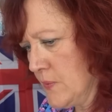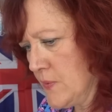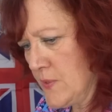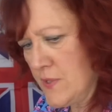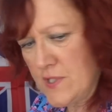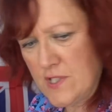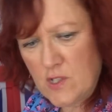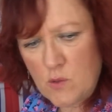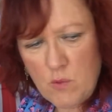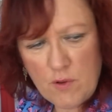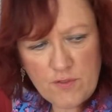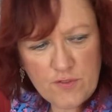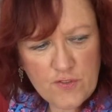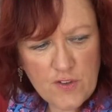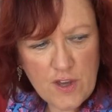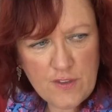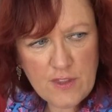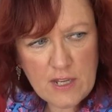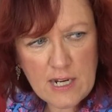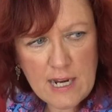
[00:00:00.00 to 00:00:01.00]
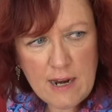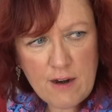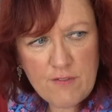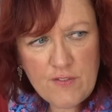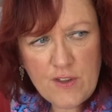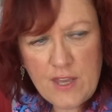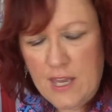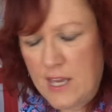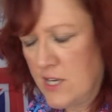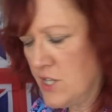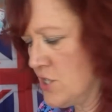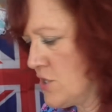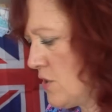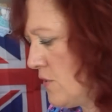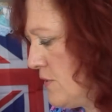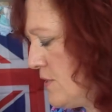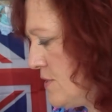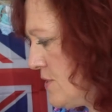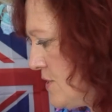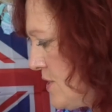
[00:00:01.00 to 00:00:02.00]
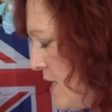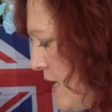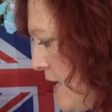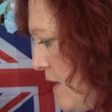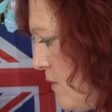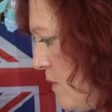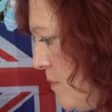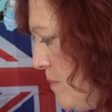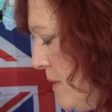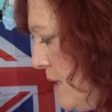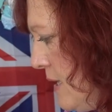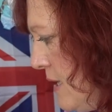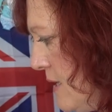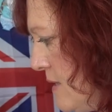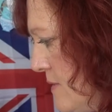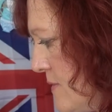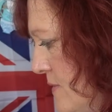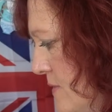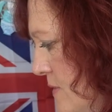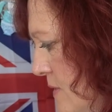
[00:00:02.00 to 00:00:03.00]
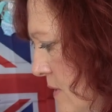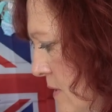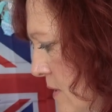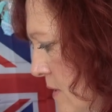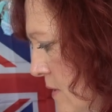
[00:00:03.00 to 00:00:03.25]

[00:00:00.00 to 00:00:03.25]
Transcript: Still want further clarification on this tower, please.